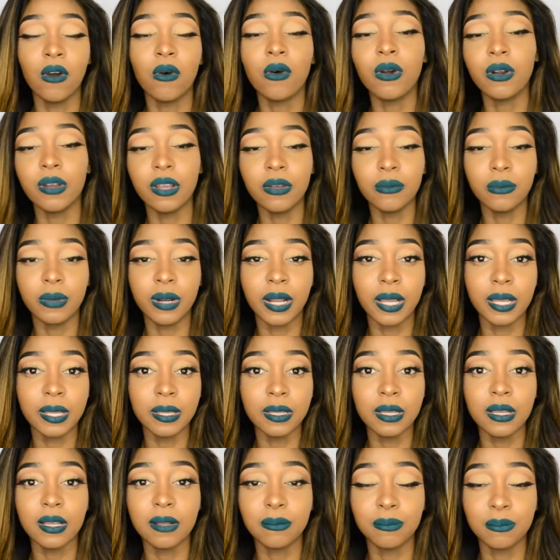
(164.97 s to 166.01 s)
or when
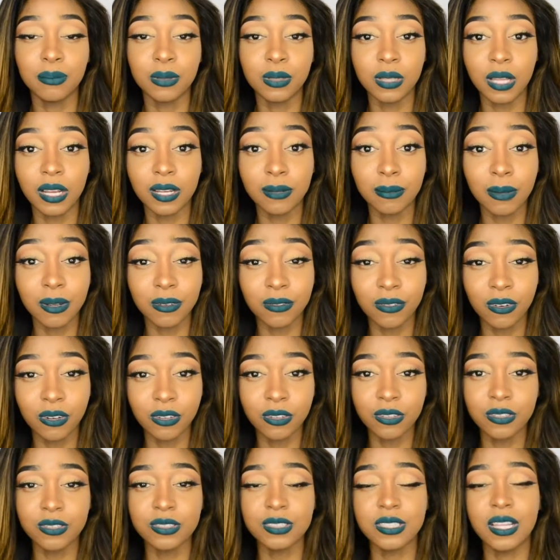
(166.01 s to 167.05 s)
I pluck my
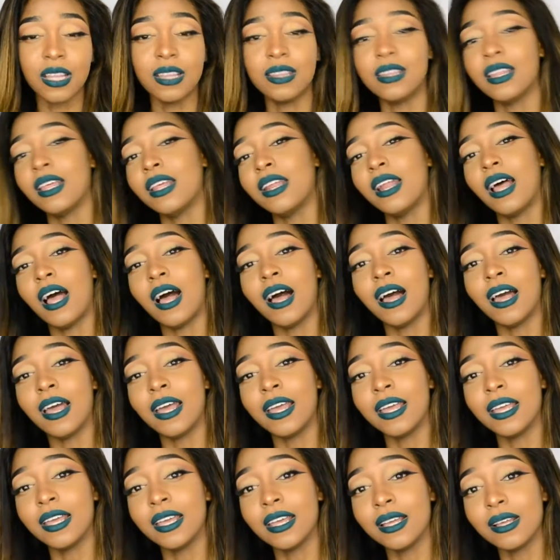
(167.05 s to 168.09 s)
frontals and then
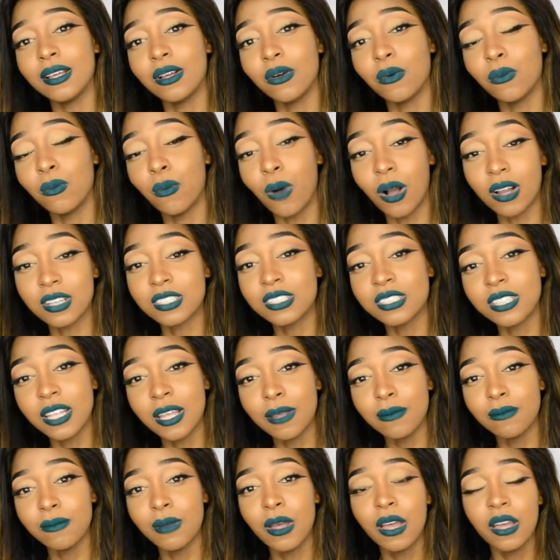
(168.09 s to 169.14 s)
I wash
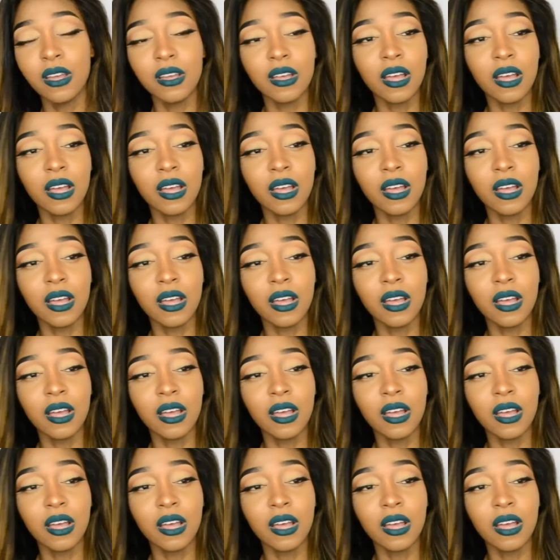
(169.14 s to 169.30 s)
them,